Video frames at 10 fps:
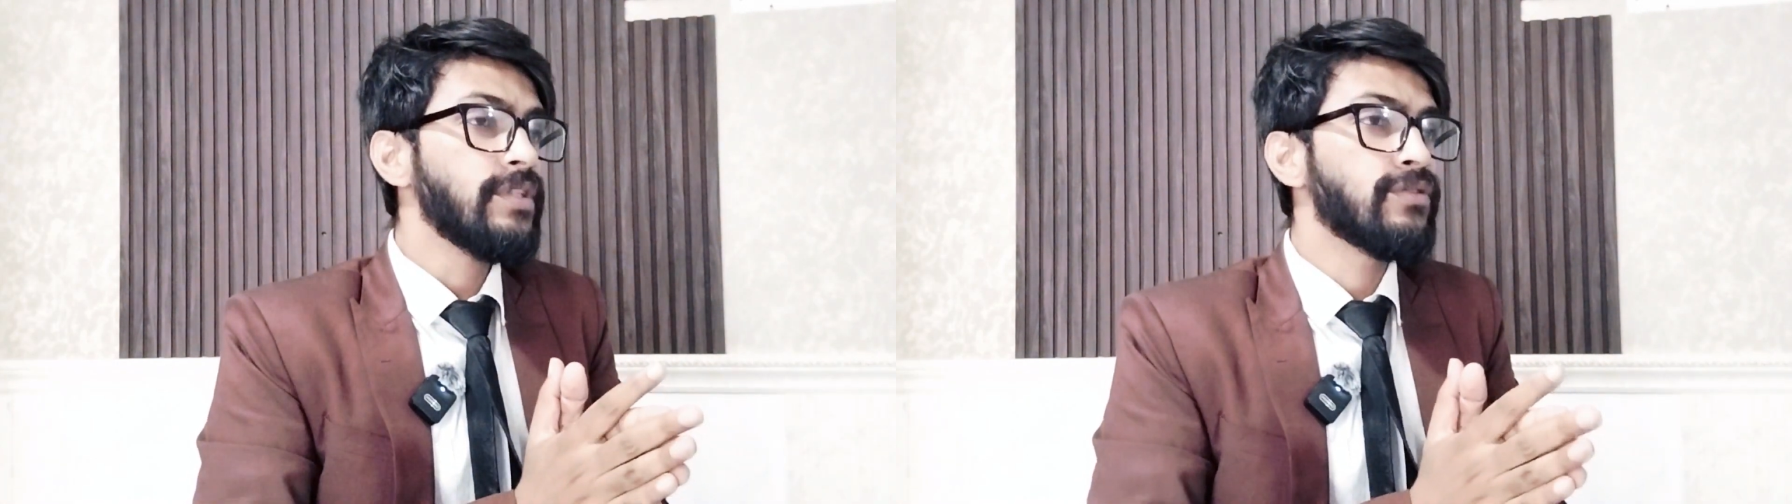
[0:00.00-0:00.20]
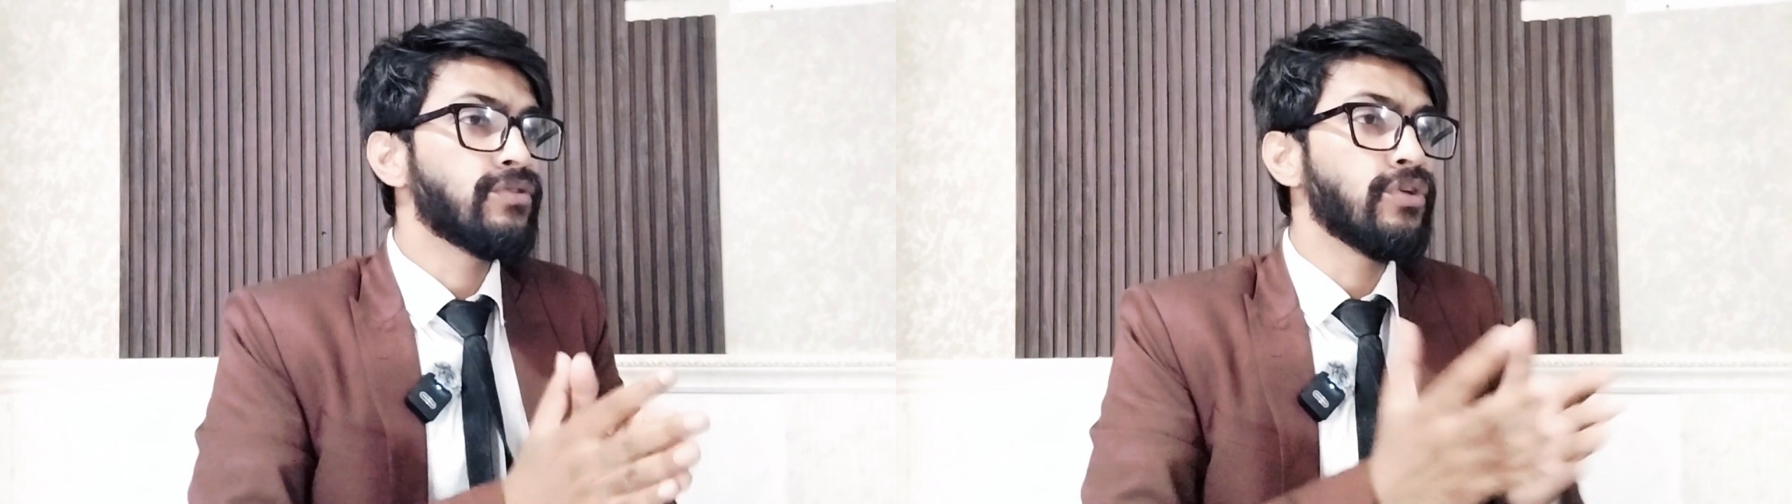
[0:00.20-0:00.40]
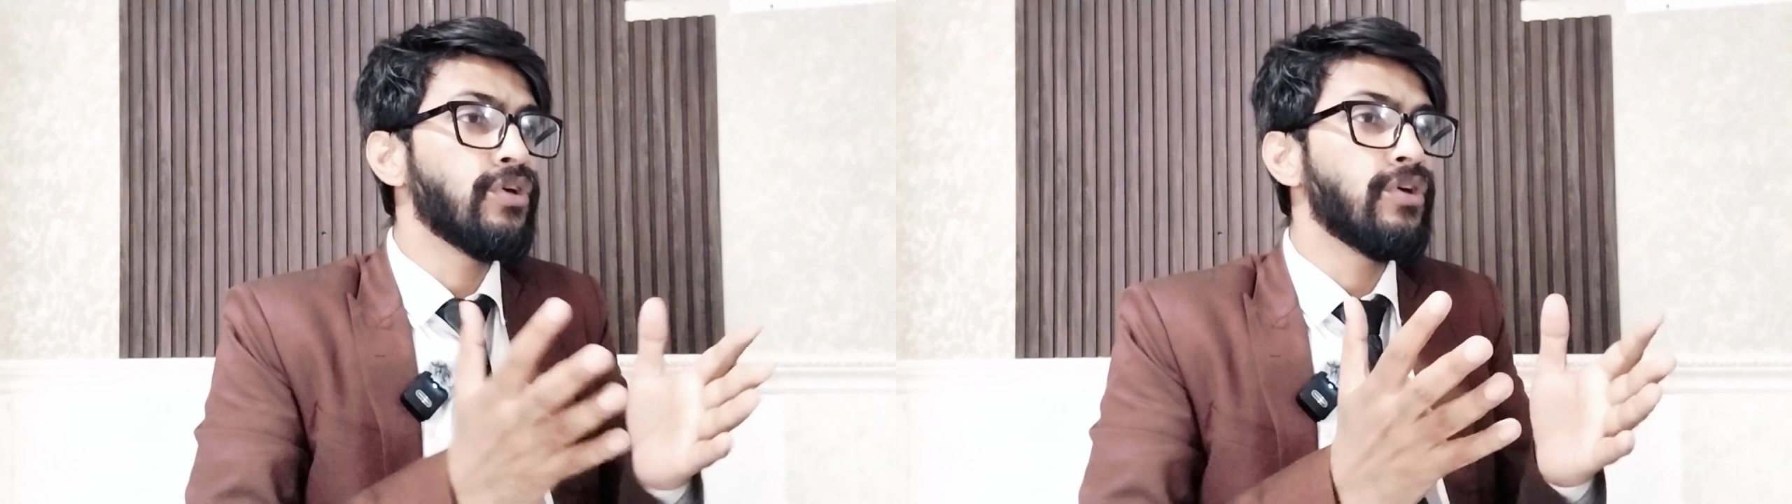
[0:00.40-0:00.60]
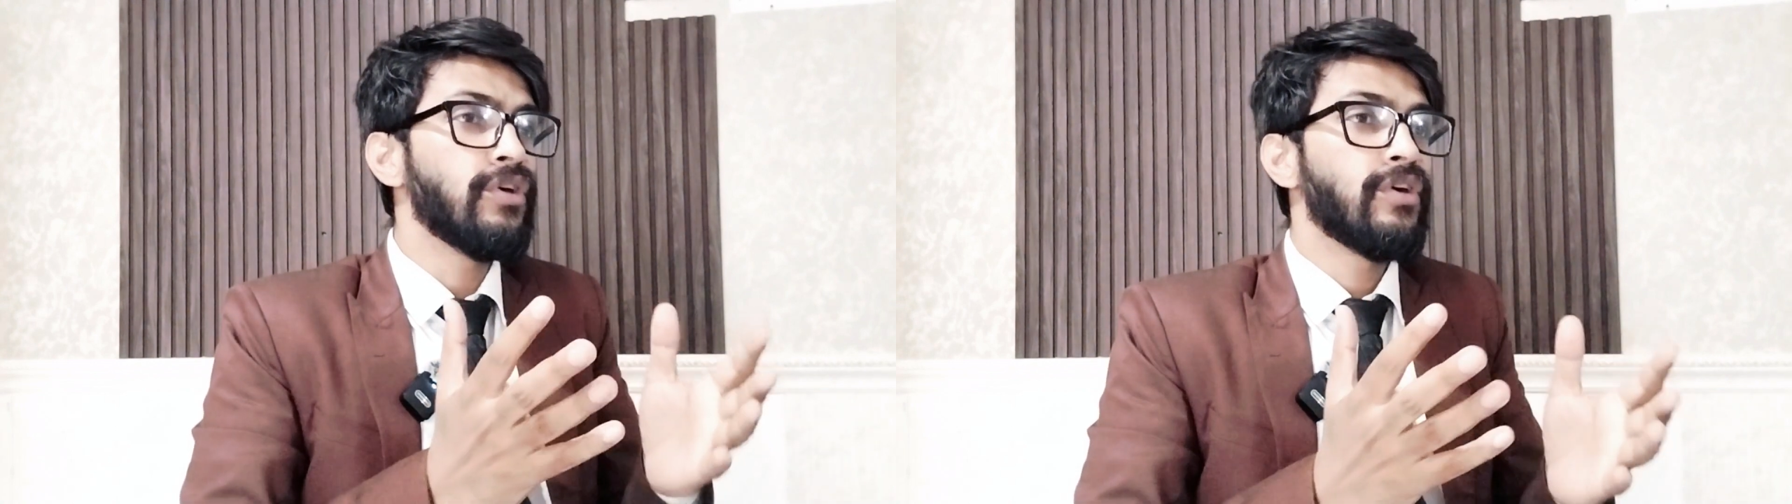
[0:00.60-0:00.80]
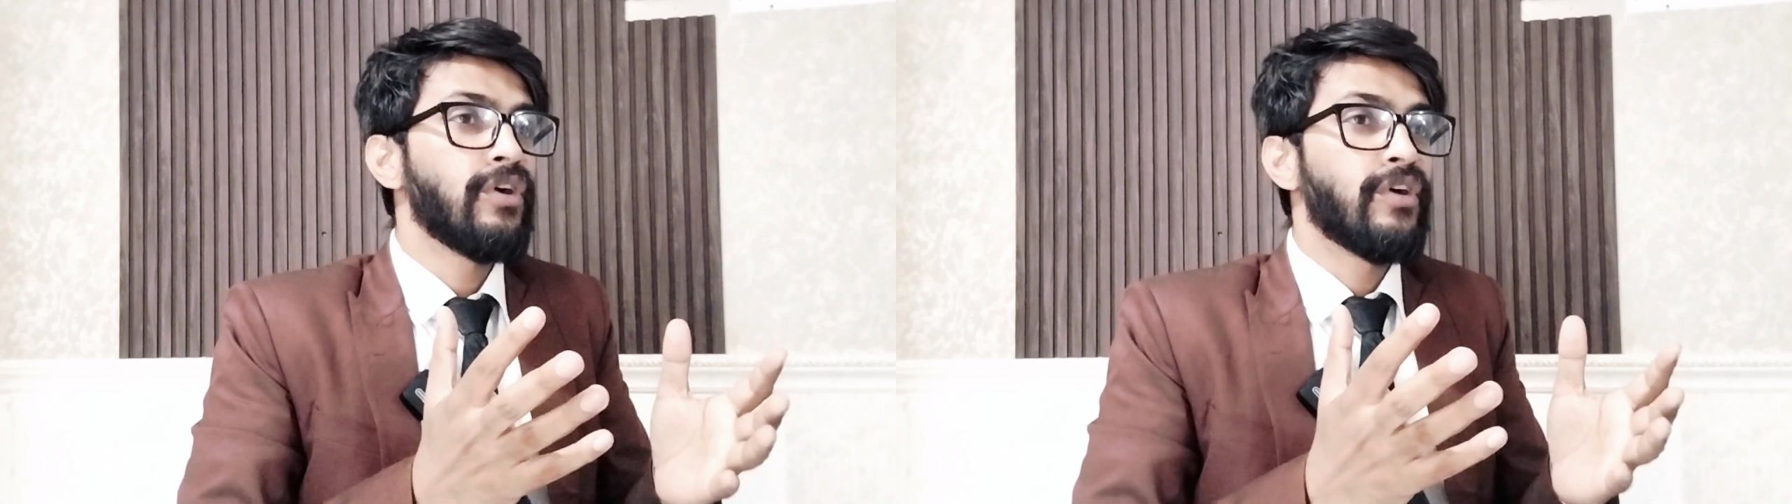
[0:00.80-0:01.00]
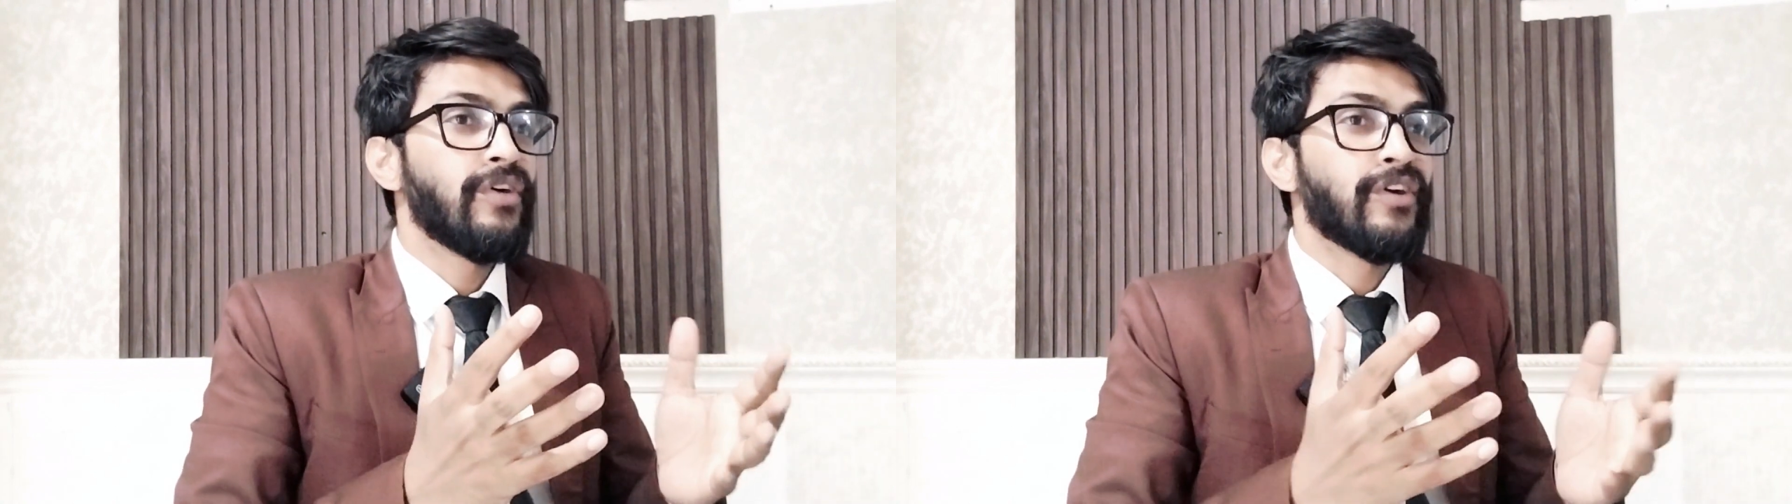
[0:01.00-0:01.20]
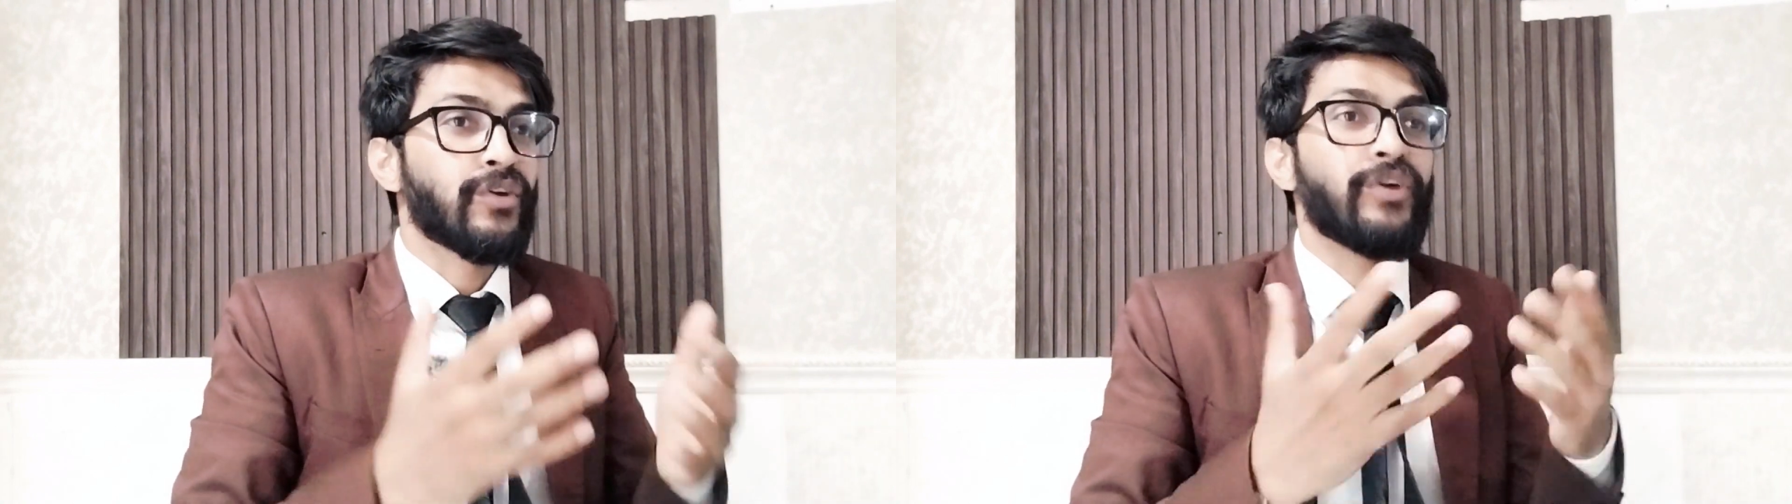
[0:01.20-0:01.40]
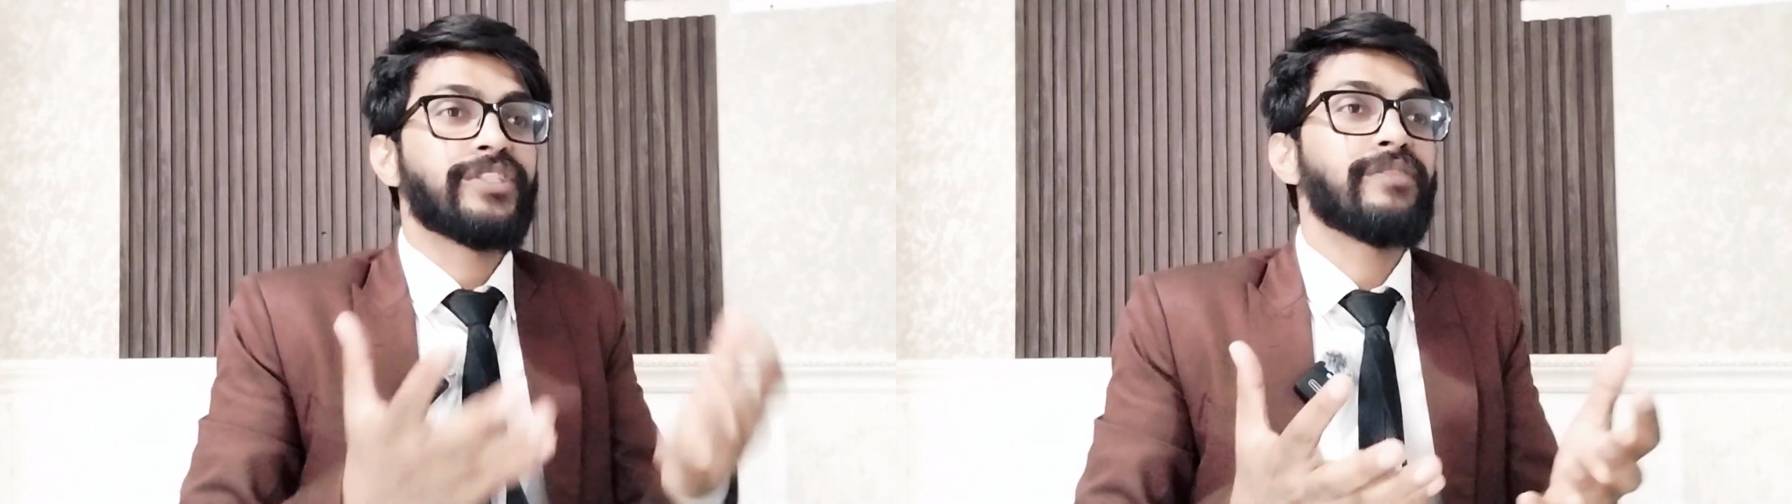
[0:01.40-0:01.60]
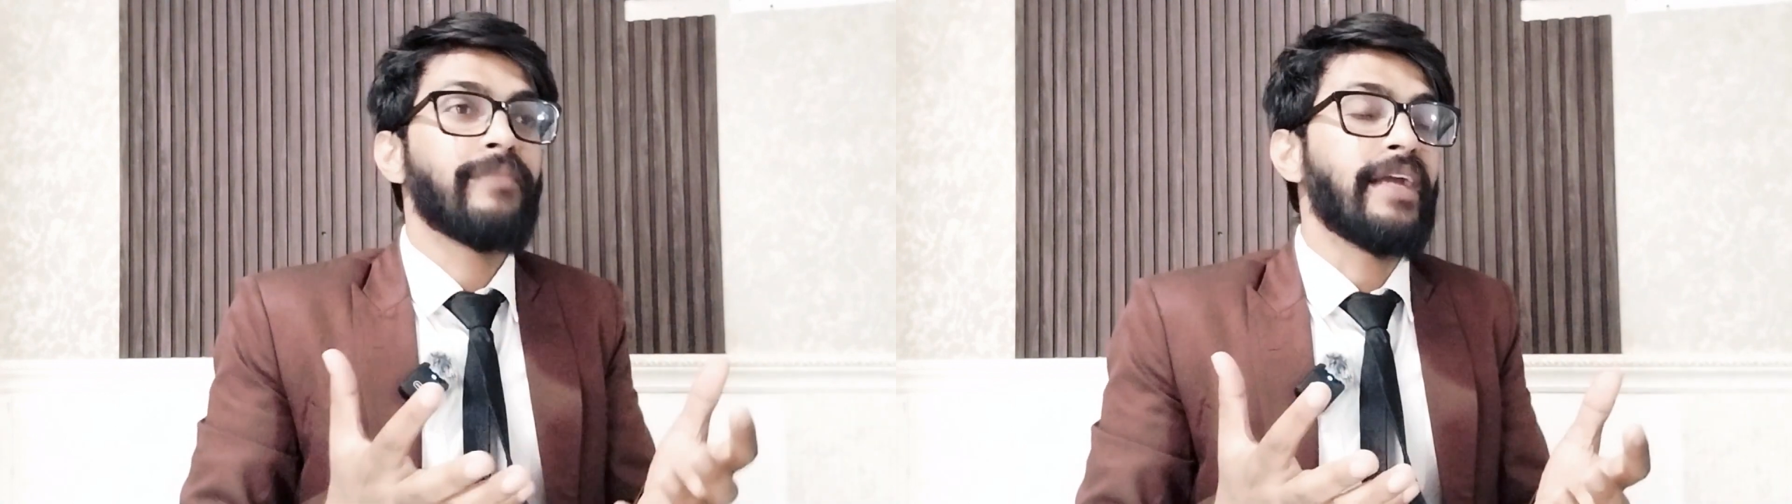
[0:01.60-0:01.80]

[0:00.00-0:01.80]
So question